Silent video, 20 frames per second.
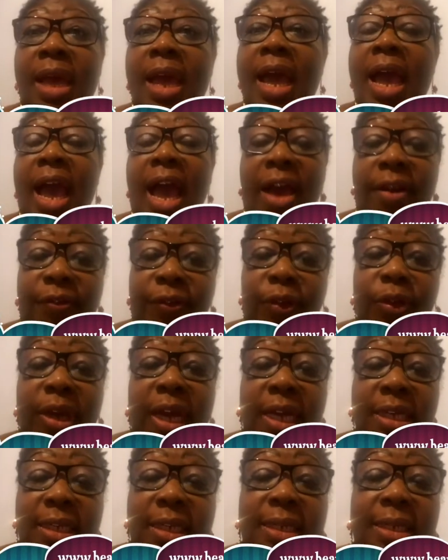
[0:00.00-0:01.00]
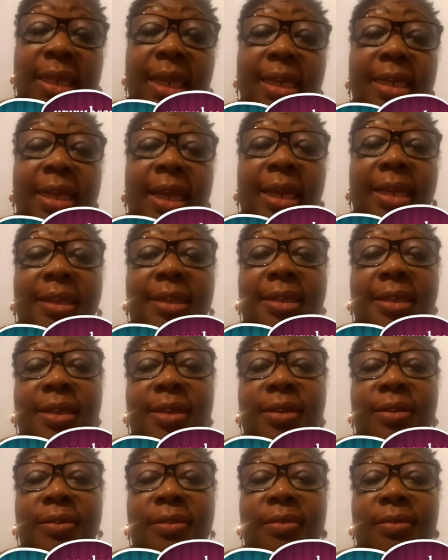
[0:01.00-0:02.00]
Have you registered yet?
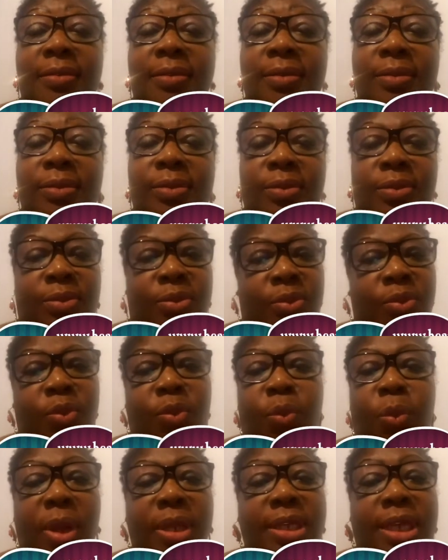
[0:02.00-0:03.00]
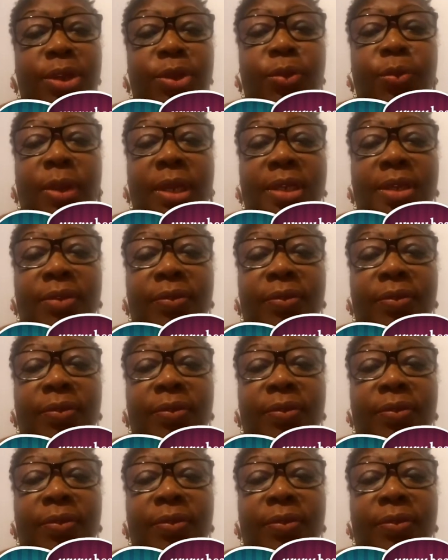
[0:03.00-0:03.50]
What are you waiting